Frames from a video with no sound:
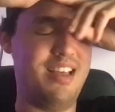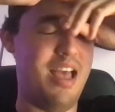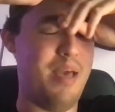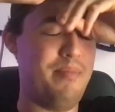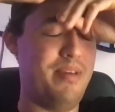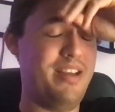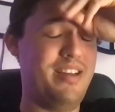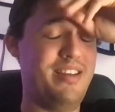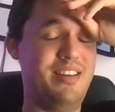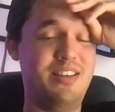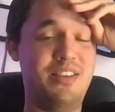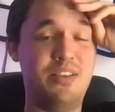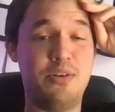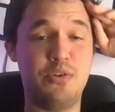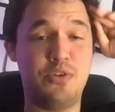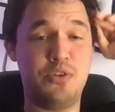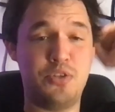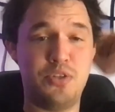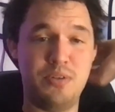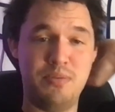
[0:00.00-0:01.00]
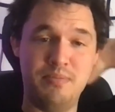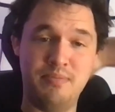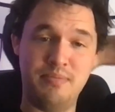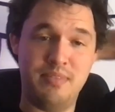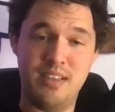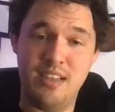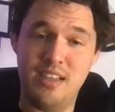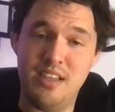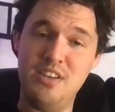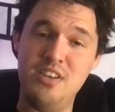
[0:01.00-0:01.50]
I mean, there's
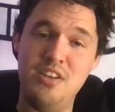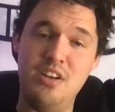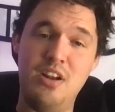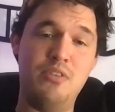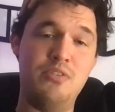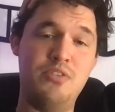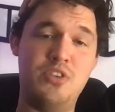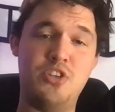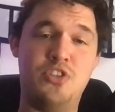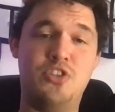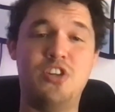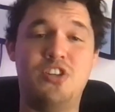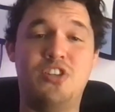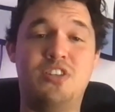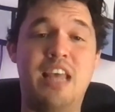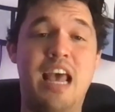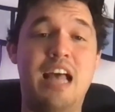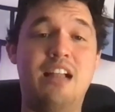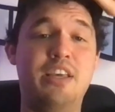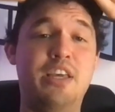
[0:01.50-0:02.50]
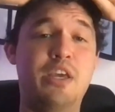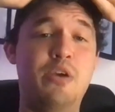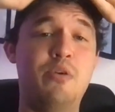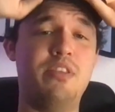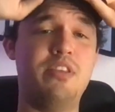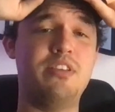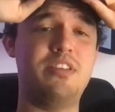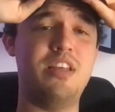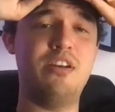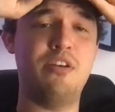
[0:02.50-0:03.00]
just telling you
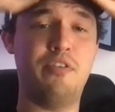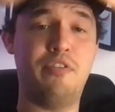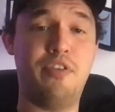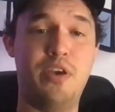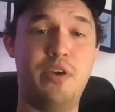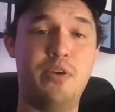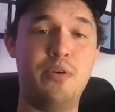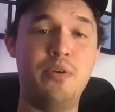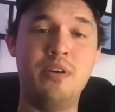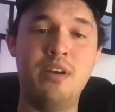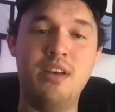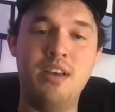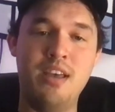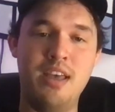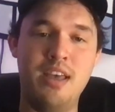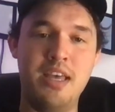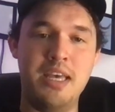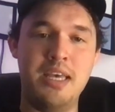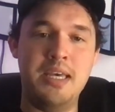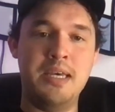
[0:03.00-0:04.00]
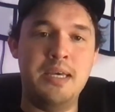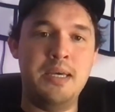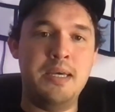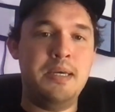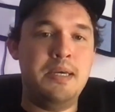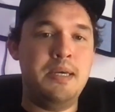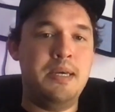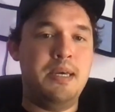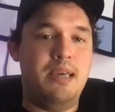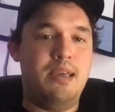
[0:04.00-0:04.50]
on this interview,
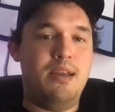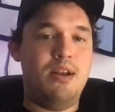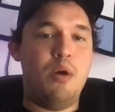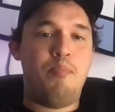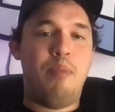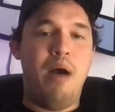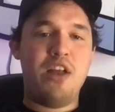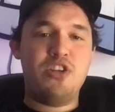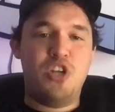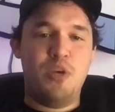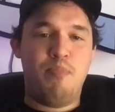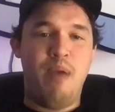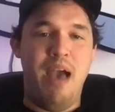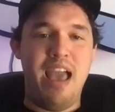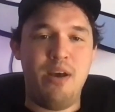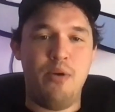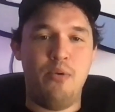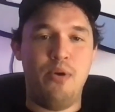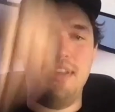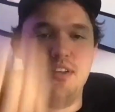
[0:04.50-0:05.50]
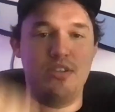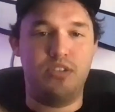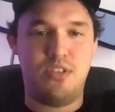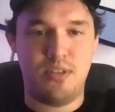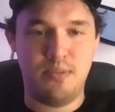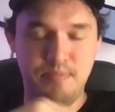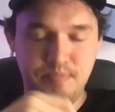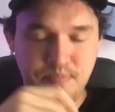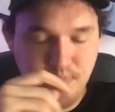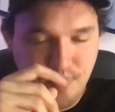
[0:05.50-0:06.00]
Pudgy
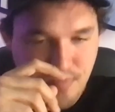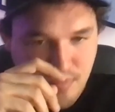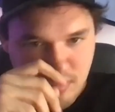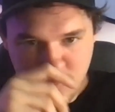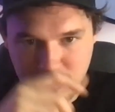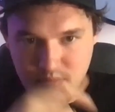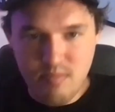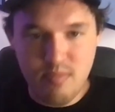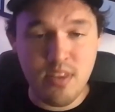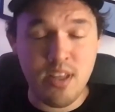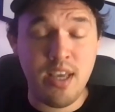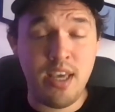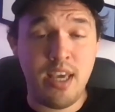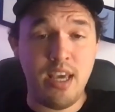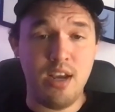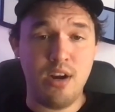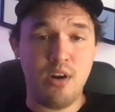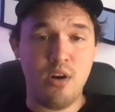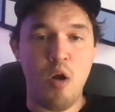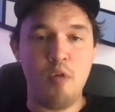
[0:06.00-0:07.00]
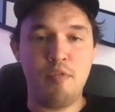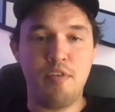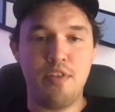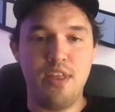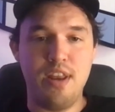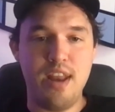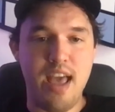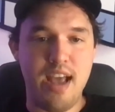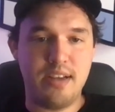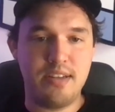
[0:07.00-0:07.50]
Penguins here over
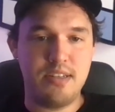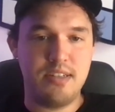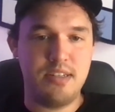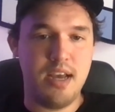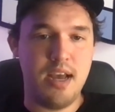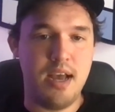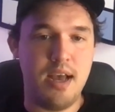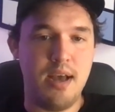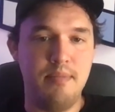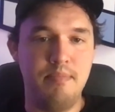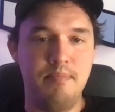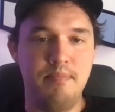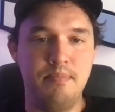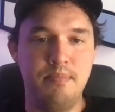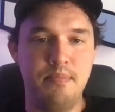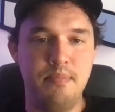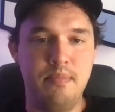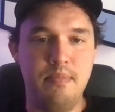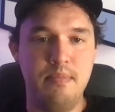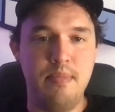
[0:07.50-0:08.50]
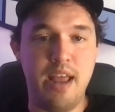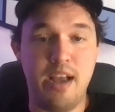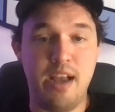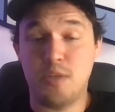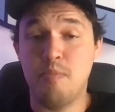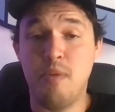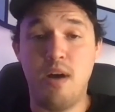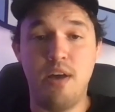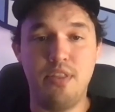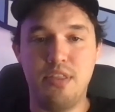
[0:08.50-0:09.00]
the next
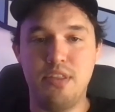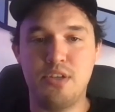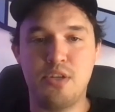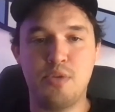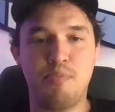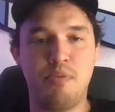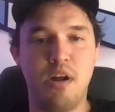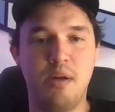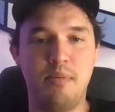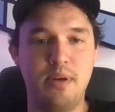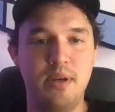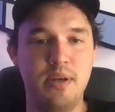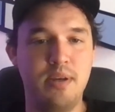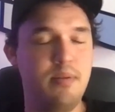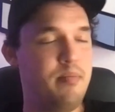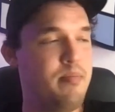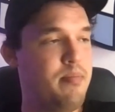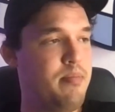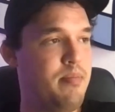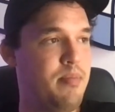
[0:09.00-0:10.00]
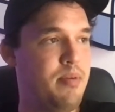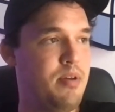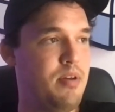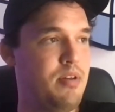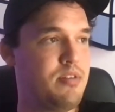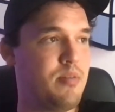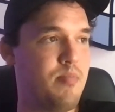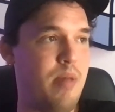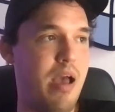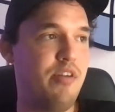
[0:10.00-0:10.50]
month, and this is probably
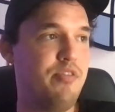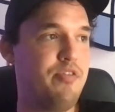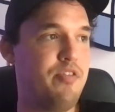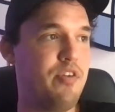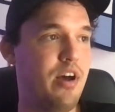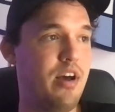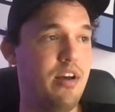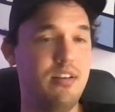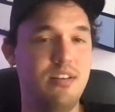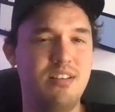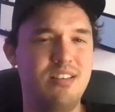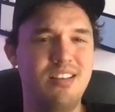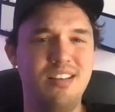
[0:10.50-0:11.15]
some alpha.